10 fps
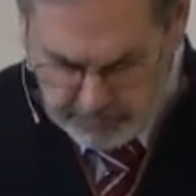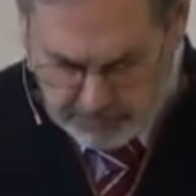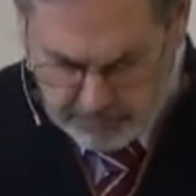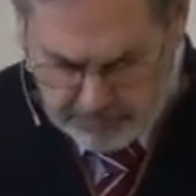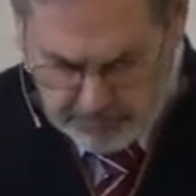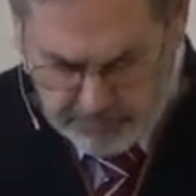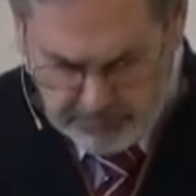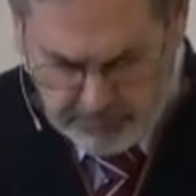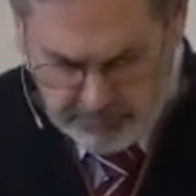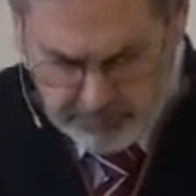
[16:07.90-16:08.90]

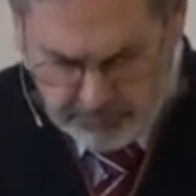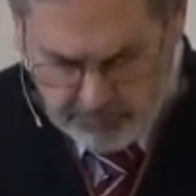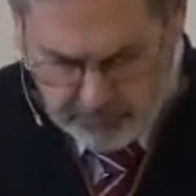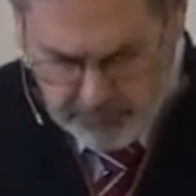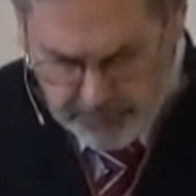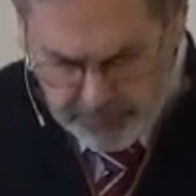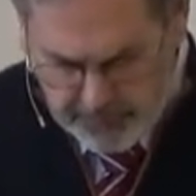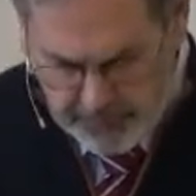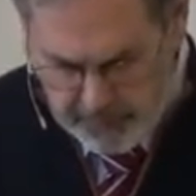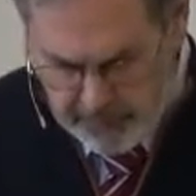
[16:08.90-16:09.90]

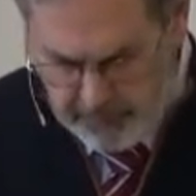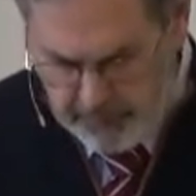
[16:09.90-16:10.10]
[no speech]